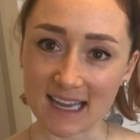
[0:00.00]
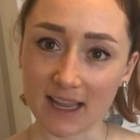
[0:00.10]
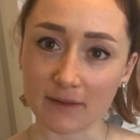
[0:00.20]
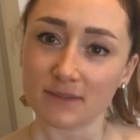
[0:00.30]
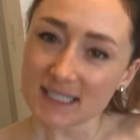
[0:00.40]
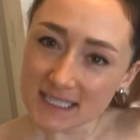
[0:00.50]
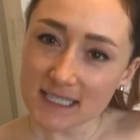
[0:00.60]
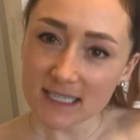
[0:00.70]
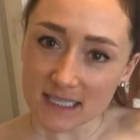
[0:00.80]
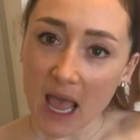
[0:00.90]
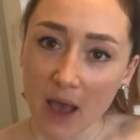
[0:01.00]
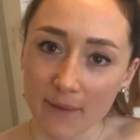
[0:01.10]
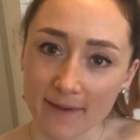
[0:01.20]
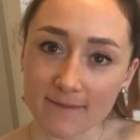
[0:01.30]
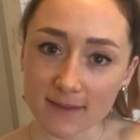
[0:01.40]
of listening to how I
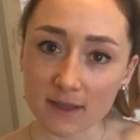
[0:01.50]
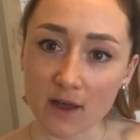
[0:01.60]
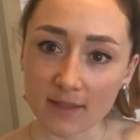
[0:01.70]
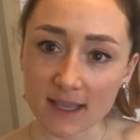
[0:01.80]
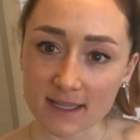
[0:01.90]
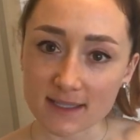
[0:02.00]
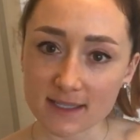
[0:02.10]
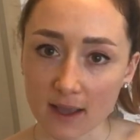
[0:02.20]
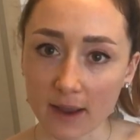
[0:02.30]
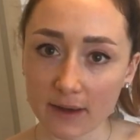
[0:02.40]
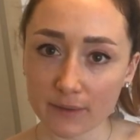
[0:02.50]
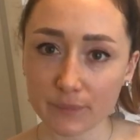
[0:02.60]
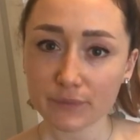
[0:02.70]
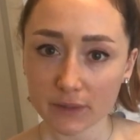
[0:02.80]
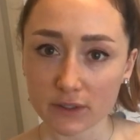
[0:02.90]
feel on the inside.
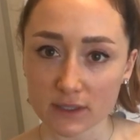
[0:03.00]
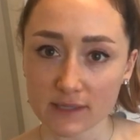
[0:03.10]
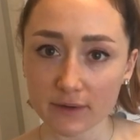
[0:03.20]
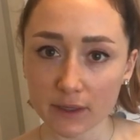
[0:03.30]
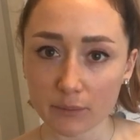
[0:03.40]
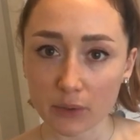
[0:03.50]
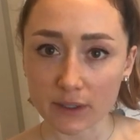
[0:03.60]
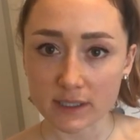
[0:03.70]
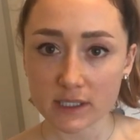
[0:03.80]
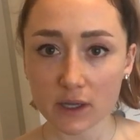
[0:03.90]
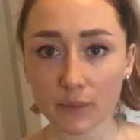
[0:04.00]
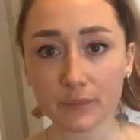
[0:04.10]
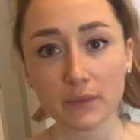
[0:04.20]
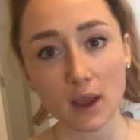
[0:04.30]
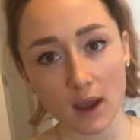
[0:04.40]
You know, it's very important. So
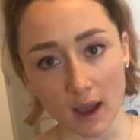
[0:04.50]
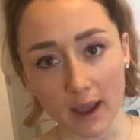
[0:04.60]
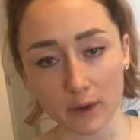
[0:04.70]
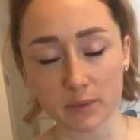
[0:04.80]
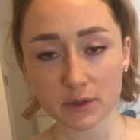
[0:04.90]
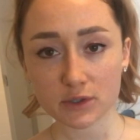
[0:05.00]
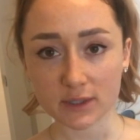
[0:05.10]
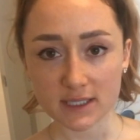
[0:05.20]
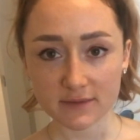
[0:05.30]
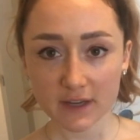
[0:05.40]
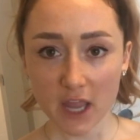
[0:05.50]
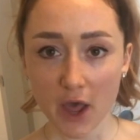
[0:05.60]
I hope you enjoyed this video.